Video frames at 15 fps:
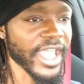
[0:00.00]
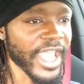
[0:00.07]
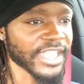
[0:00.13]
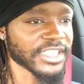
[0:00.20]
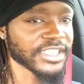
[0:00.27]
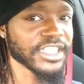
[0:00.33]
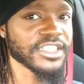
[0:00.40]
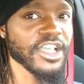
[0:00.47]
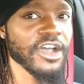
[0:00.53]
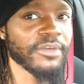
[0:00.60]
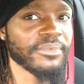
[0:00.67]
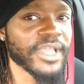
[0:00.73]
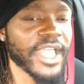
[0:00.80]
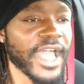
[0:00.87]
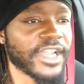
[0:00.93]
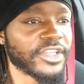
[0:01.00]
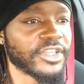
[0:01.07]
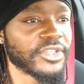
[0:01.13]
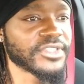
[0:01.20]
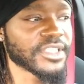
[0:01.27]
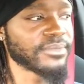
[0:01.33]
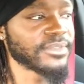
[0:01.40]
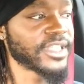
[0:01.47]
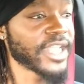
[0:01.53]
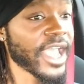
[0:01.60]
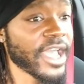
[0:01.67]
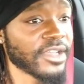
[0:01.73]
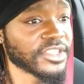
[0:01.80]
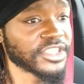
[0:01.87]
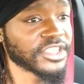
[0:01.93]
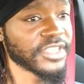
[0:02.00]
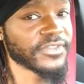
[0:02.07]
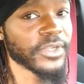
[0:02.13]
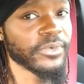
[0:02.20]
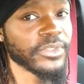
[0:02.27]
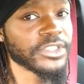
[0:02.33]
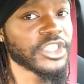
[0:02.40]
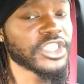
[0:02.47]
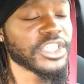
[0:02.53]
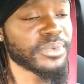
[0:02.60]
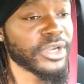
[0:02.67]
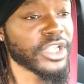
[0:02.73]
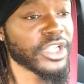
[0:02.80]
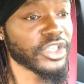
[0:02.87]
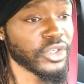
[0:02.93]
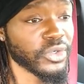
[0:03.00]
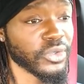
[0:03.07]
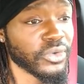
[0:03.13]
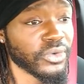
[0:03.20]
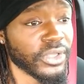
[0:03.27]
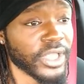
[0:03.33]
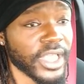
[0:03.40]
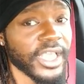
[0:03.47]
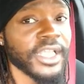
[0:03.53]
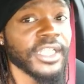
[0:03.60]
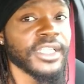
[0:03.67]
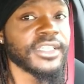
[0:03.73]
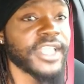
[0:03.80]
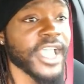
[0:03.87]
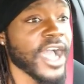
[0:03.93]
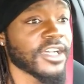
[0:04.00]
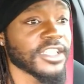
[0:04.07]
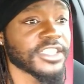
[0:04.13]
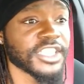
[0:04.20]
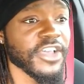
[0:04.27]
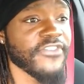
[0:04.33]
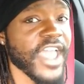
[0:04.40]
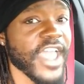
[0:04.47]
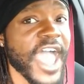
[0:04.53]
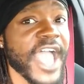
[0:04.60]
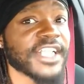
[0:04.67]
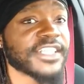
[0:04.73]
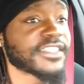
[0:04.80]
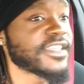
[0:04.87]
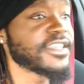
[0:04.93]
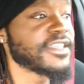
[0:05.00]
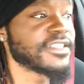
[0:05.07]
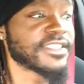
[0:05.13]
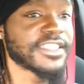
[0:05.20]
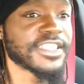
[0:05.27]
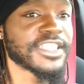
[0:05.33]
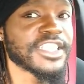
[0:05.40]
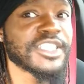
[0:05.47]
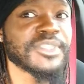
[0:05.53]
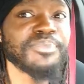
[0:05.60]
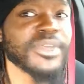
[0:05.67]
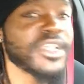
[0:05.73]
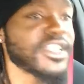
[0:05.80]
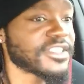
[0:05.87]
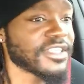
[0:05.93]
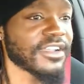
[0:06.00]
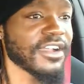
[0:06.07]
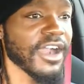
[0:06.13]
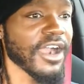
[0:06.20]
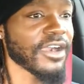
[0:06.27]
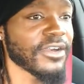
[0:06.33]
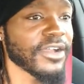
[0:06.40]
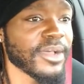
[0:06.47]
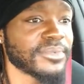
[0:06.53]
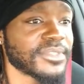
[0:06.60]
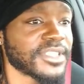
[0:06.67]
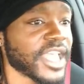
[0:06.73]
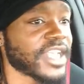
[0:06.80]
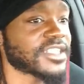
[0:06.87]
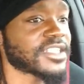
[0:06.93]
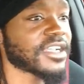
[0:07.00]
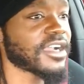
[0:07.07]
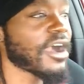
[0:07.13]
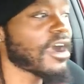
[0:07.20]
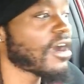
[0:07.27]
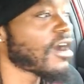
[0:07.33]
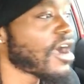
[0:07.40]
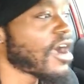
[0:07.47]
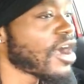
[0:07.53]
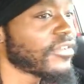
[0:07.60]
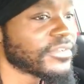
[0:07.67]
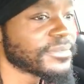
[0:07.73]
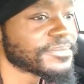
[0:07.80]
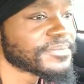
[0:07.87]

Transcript: actually taught me how to do some downshifting, which is pretty cool. Downshift actually speeds the car up, takes the car off.